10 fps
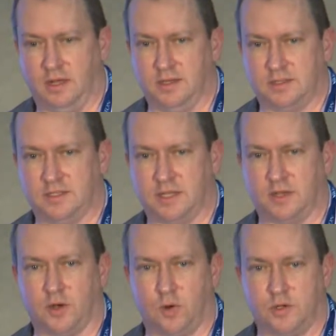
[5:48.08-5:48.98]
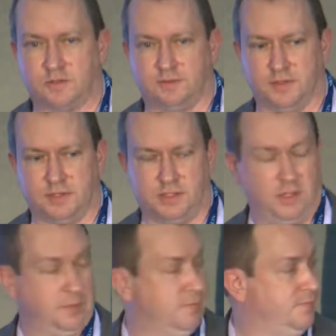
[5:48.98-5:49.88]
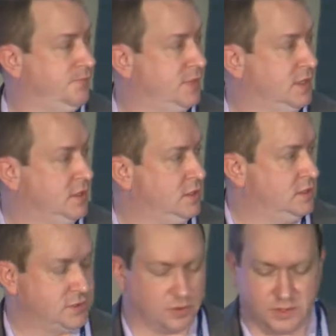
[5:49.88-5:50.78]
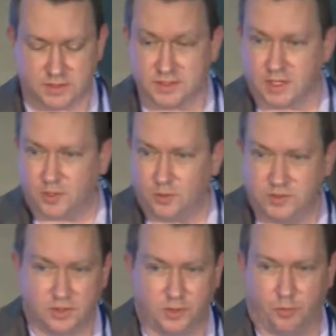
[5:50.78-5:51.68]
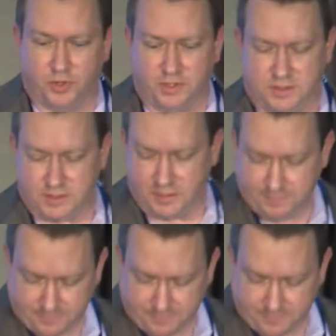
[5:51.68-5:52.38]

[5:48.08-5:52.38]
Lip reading: set the course for the team. So Chris is going to go into a little more detail.